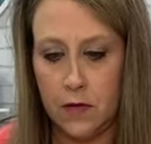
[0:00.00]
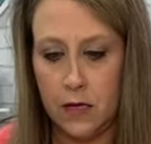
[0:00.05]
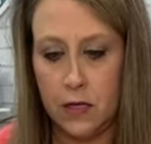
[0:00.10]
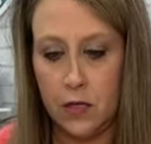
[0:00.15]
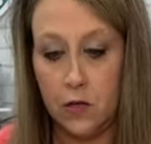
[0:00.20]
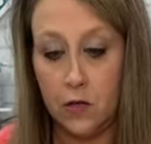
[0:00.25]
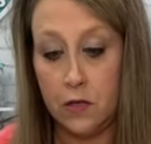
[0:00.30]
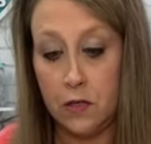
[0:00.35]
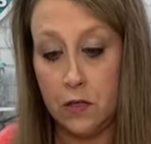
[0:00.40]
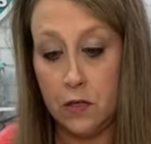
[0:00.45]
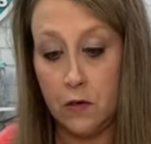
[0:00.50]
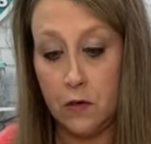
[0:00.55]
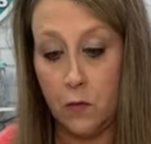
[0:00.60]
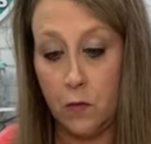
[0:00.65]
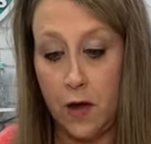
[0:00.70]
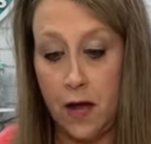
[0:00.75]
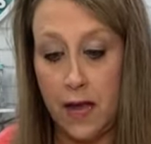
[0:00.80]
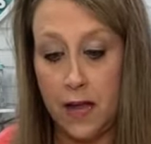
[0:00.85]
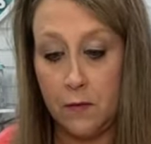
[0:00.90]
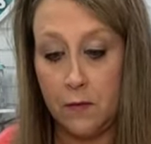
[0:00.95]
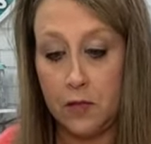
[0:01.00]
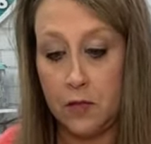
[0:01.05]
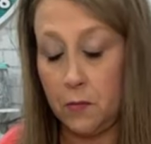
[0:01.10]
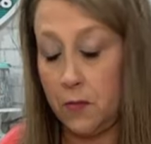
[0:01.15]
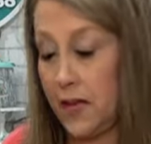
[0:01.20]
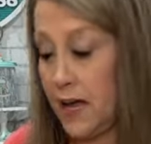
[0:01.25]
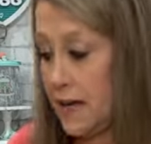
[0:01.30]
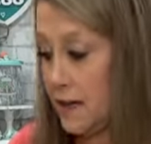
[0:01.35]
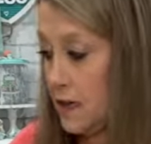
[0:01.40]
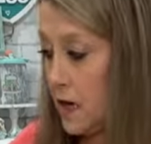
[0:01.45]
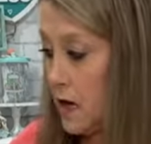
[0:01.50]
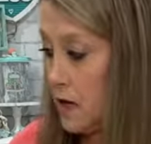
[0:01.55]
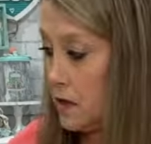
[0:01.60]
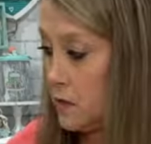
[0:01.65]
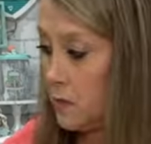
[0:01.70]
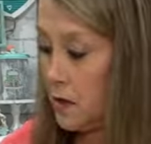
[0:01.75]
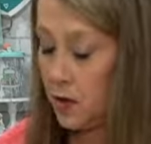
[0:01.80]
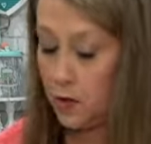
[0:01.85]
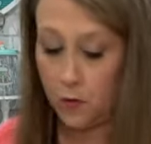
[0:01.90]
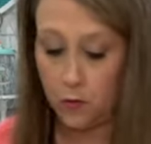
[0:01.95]
And you could do it white with a black dot in
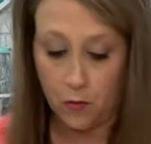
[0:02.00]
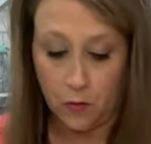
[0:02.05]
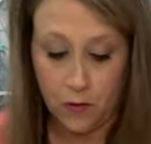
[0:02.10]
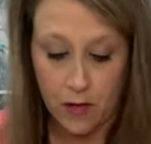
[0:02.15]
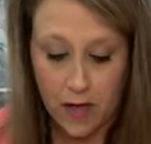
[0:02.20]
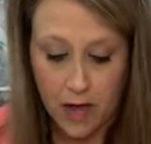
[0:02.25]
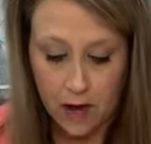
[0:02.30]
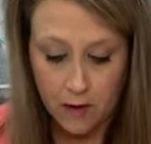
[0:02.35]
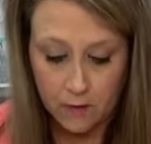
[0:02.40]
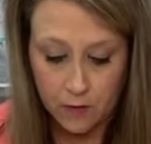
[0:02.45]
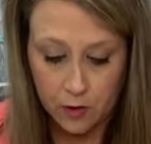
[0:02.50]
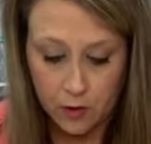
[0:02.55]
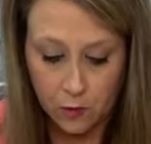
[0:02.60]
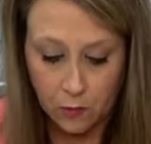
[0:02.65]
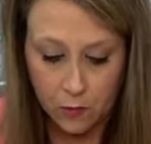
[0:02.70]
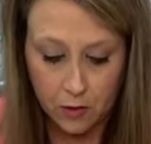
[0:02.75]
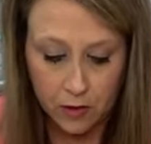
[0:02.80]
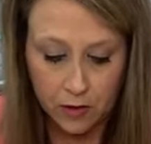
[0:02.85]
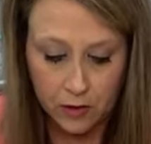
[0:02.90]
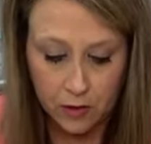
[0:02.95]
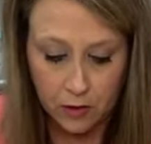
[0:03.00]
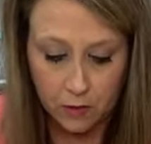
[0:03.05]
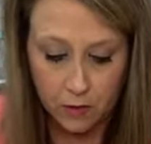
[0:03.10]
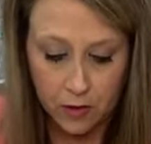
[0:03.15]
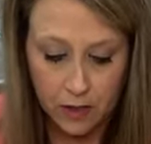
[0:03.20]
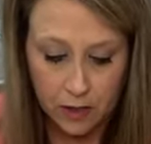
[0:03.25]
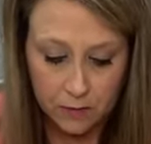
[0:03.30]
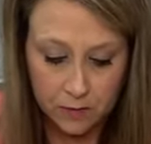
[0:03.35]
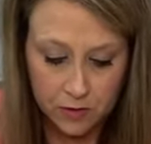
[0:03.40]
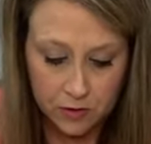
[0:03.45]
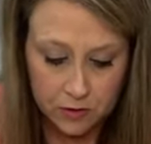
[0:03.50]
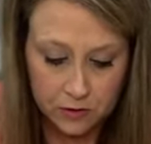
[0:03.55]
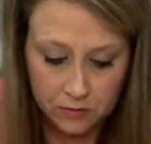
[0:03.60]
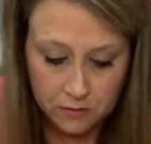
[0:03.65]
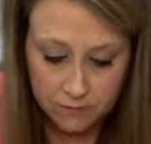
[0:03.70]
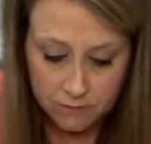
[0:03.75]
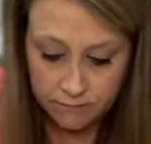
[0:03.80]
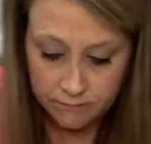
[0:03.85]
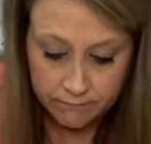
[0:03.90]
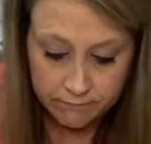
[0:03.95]
the middle, however you want to do it. I'm
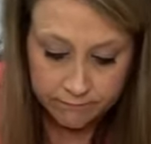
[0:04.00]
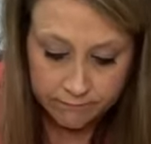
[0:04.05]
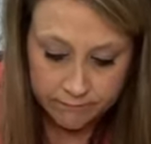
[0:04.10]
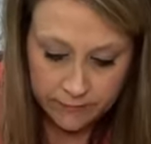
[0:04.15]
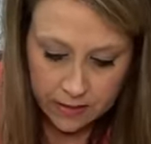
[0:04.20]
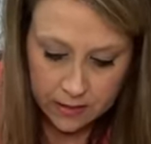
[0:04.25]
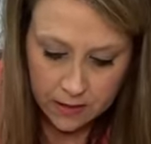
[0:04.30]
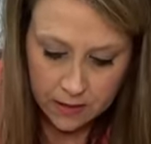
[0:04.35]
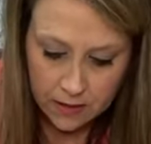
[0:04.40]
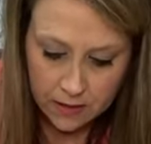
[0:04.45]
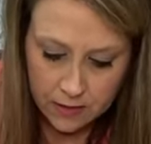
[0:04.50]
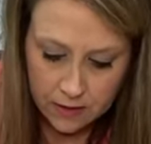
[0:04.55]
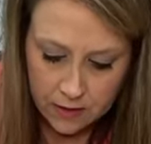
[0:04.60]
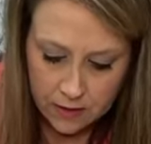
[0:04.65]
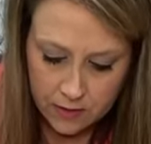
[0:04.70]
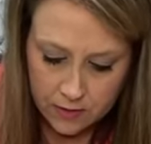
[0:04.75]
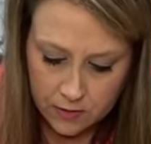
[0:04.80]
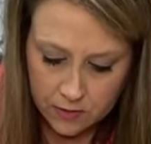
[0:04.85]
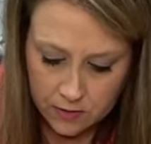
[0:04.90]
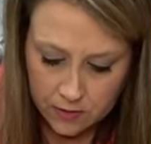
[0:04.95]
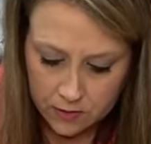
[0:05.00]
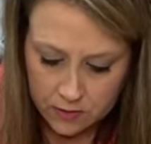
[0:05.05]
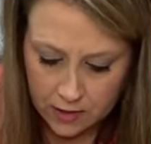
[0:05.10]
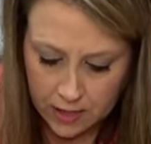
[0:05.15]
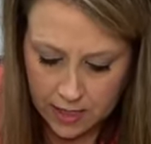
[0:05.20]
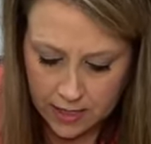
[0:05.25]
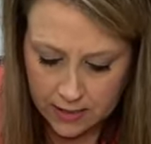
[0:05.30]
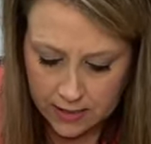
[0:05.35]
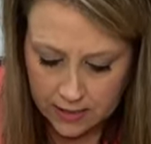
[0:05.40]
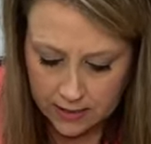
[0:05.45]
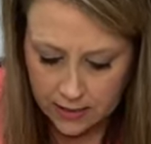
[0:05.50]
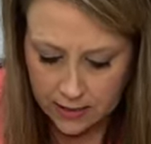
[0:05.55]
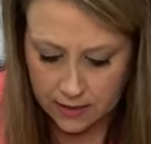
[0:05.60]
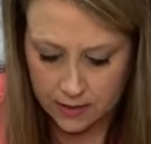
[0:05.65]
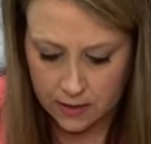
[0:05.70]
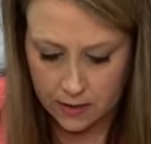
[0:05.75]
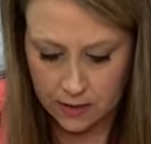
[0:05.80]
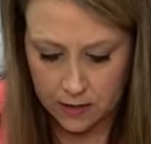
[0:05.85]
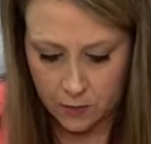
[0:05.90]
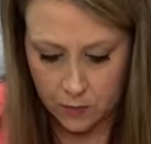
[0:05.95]
just, just kind of did
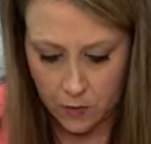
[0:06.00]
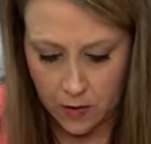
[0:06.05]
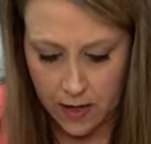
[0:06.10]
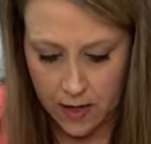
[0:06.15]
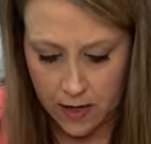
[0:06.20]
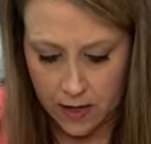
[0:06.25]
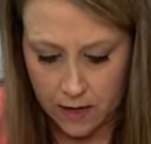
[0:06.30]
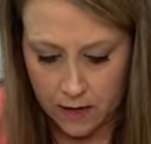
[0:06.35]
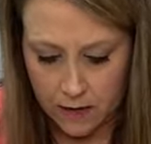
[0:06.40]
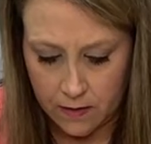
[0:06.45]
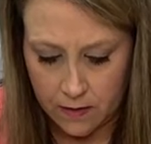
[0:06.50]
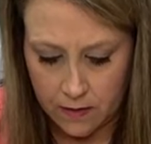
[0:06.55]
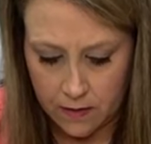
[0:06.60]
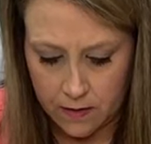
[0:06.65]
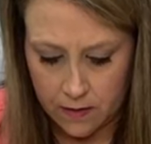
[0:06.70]
it this way.